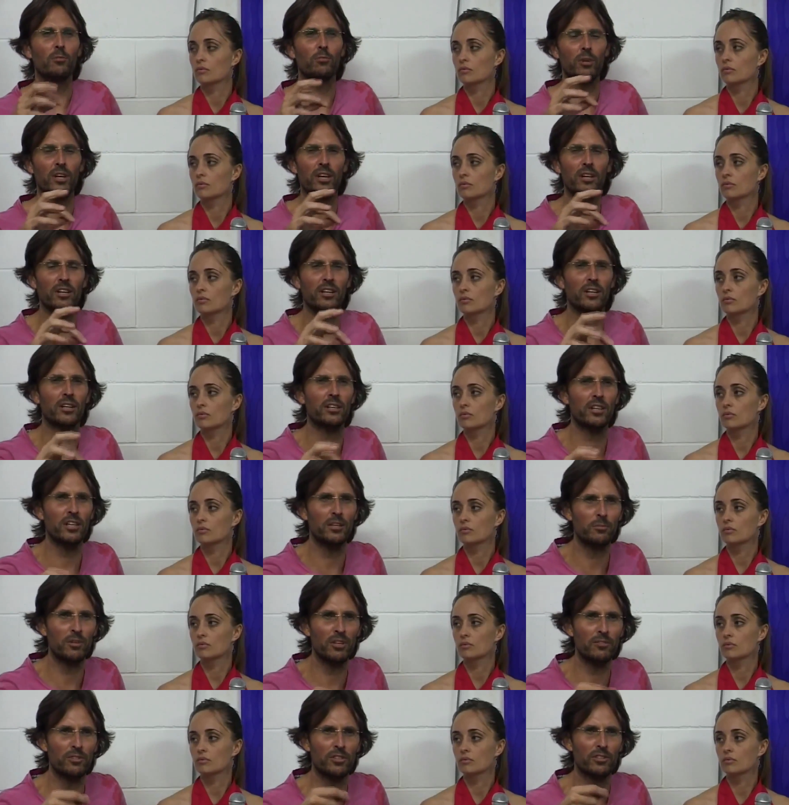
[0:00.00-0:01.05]
Speaker 1: we're going to
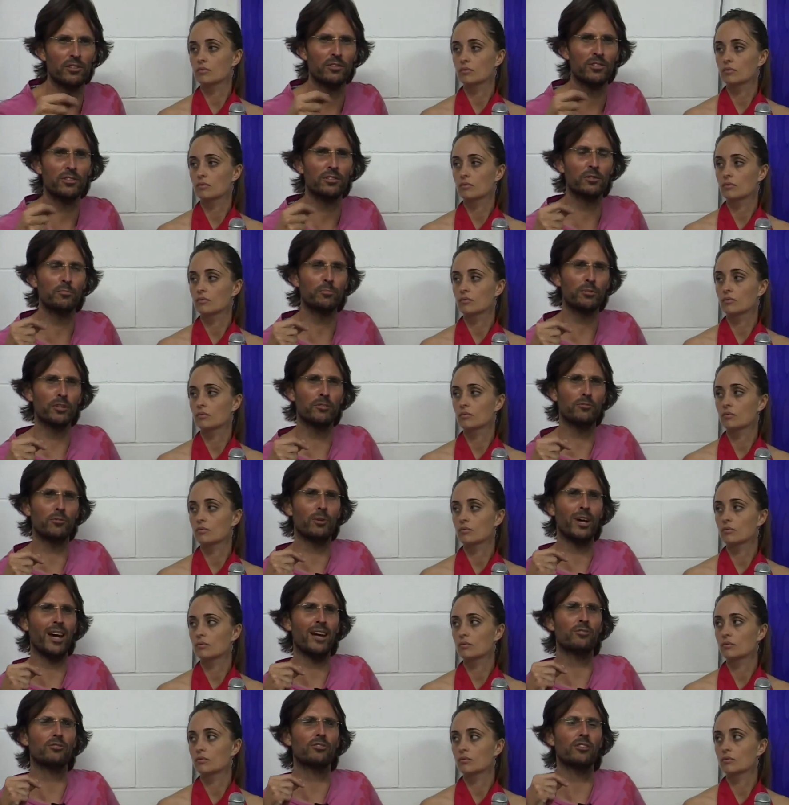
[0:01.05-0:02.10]
keep giving you this approval
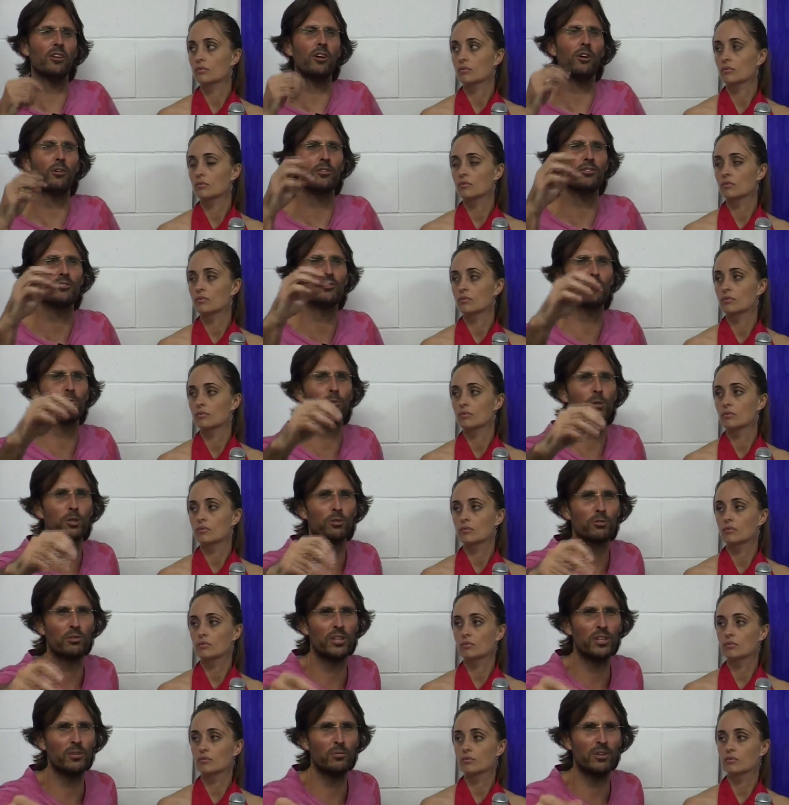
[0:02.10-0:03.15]
as long as you
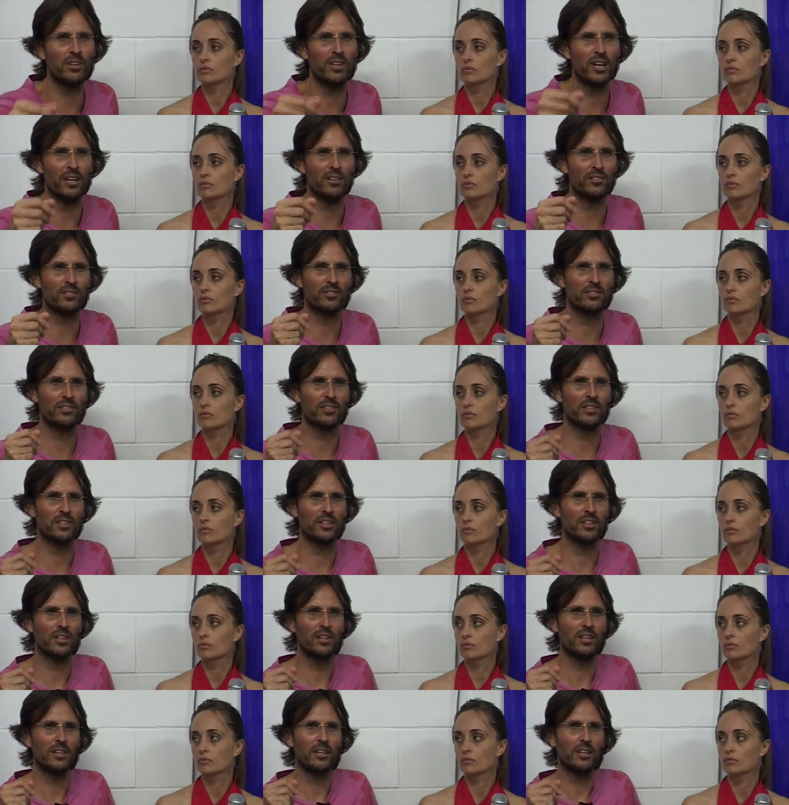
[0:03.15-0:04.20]
agree with us.
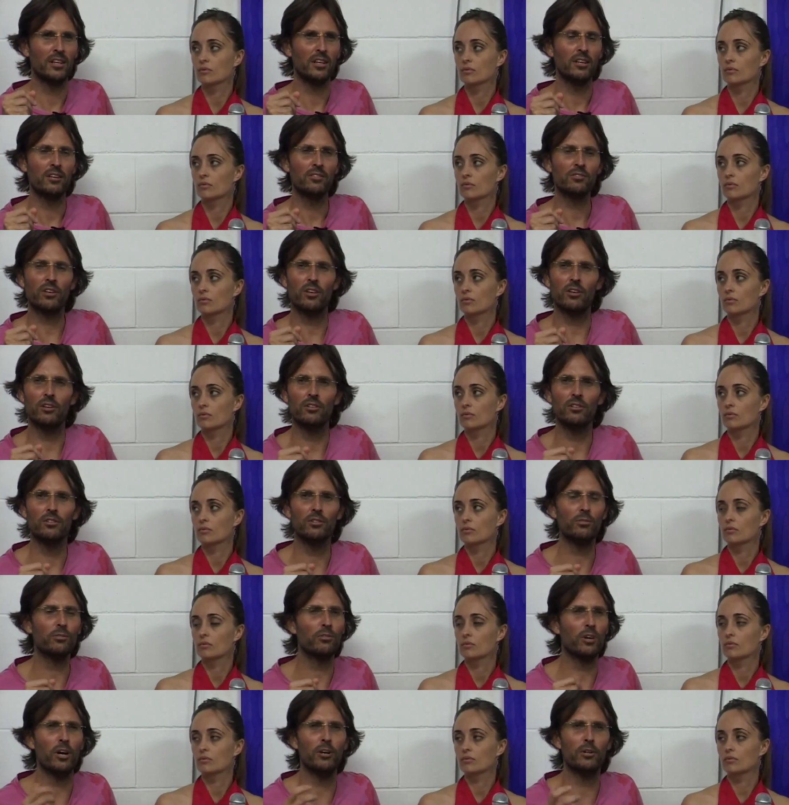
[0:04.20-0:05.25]
So
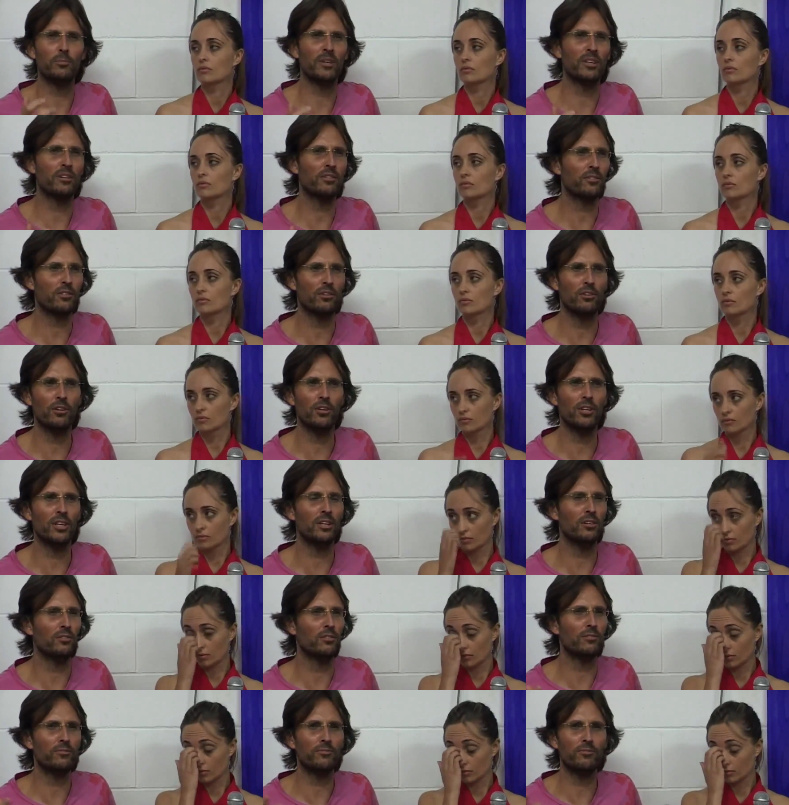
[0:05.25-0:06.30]
you'll grow to be
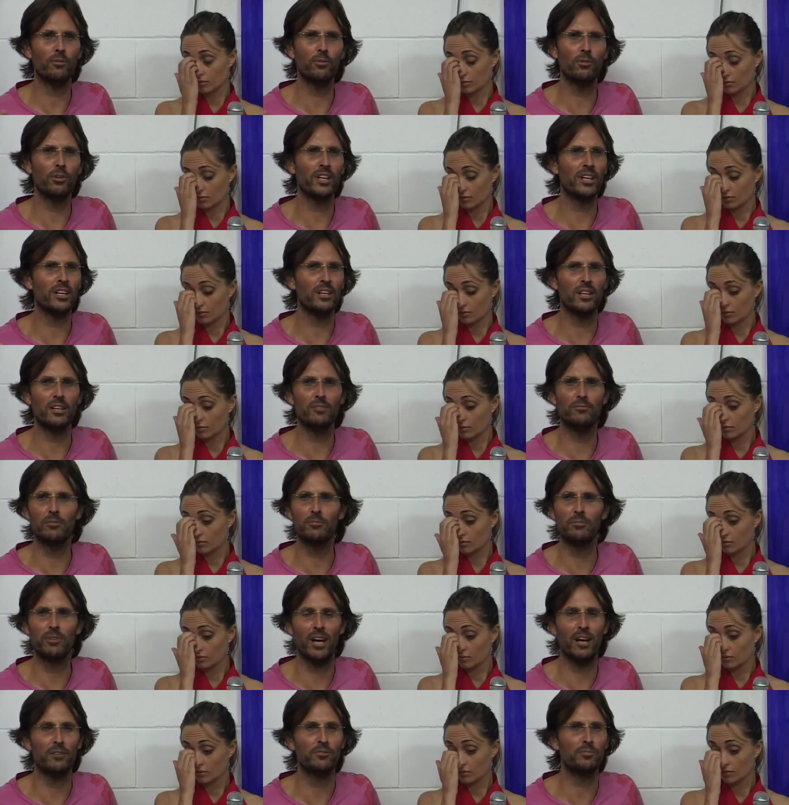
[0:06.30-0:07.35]
30 or 40 even
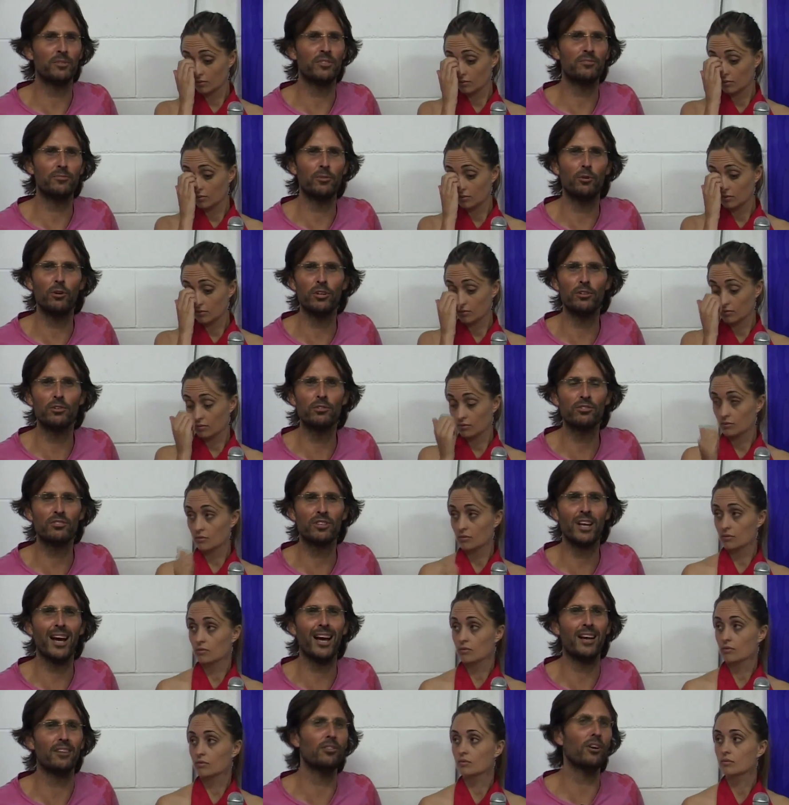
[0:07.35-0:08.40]
perhaps before you
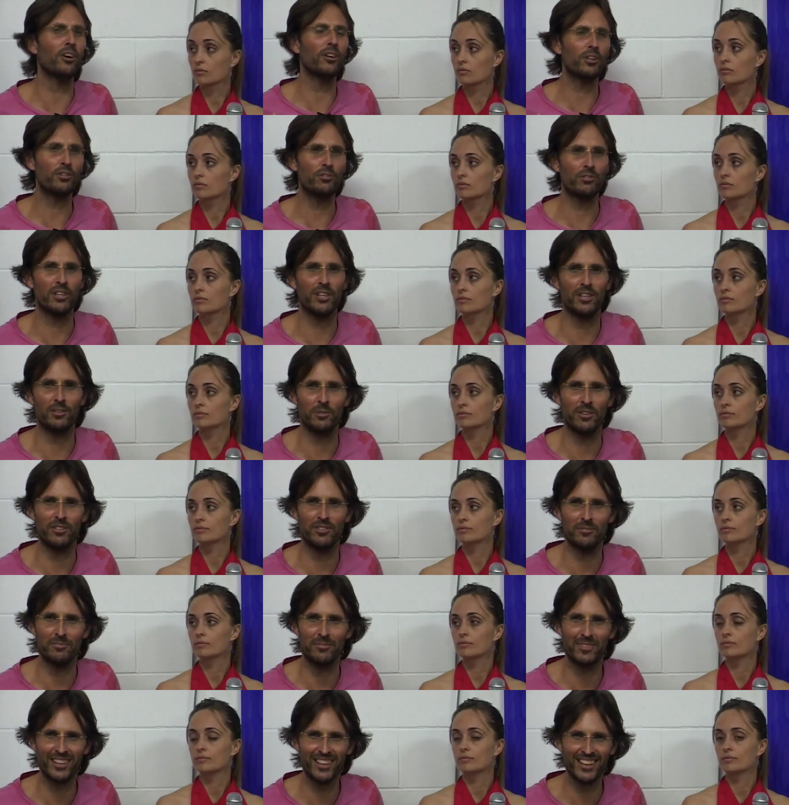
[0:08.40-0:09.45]
start not agreeing with them.